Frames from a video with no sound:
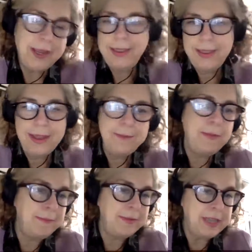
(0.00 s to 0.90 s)
And then,
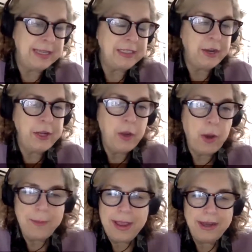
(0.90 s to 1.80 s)
Antonio,
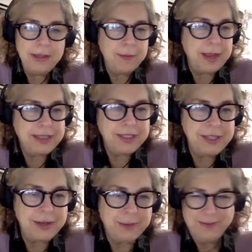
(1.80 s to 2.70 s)
I'm handing the mic to
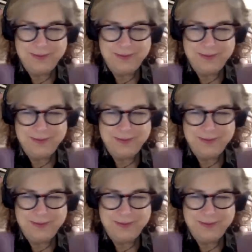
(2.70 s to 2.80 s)
you.